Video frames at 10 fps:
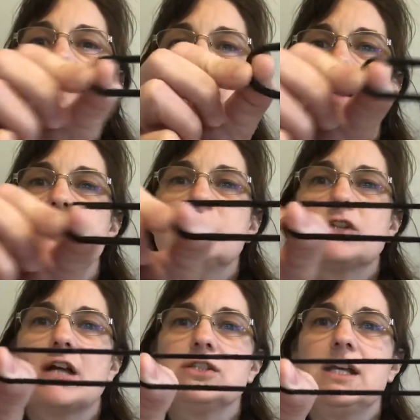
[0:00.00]
if I
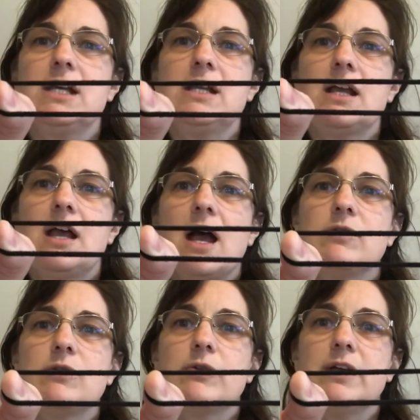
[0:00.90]
stretch it,
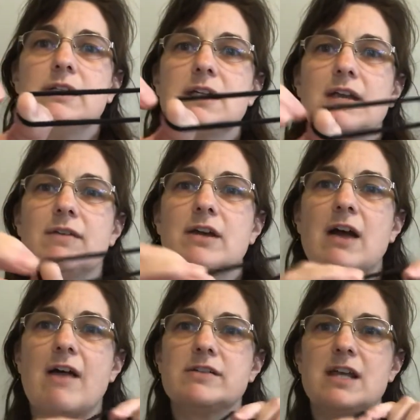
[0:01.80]
I'm going to give it
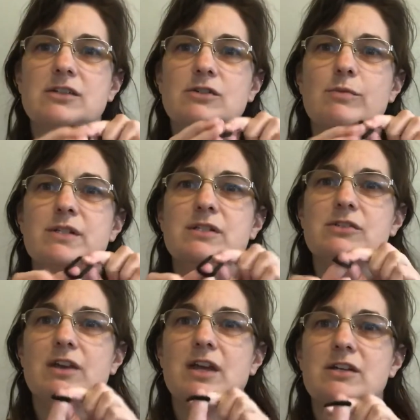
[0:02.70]
gravitational
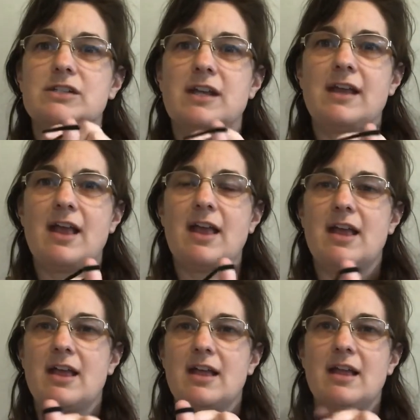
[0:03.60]
potential energy.
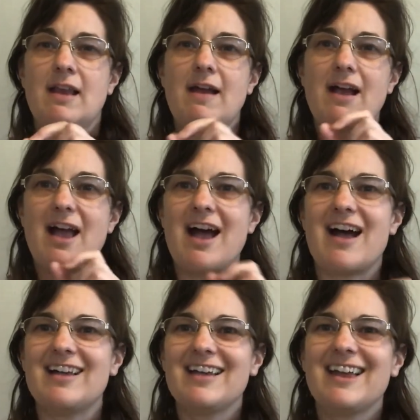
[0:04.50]
And
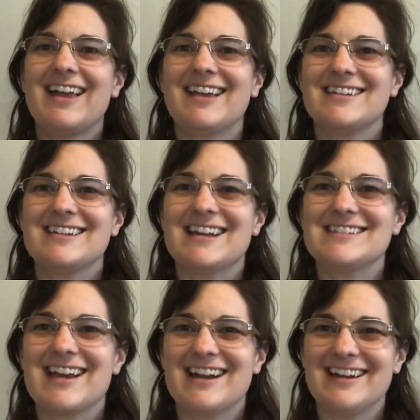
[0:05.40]
did I
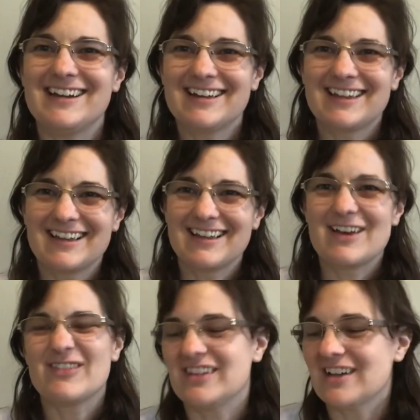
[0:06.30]
scare you?
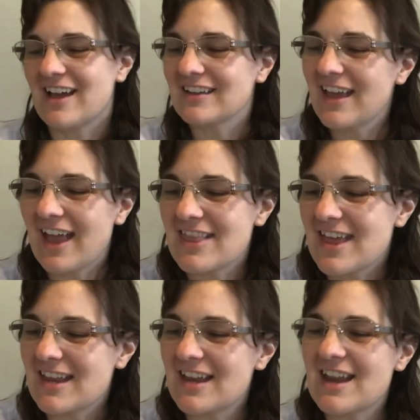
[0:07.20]
Hopefully not. And
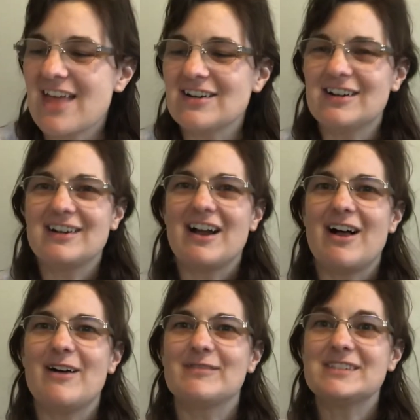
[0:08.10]
then another
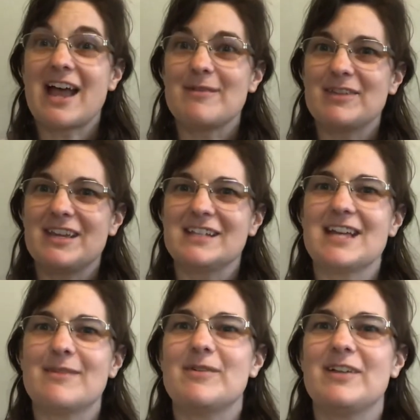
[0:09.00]
timely
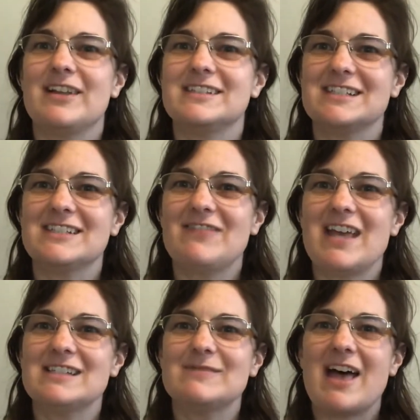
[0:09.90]
example is this
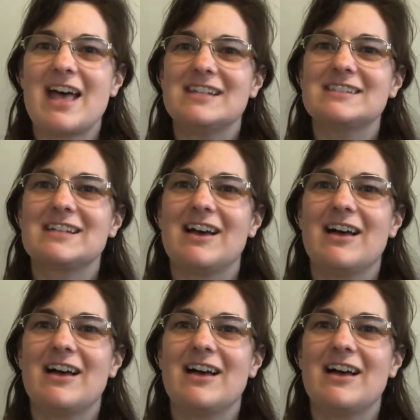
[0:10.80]
face mask,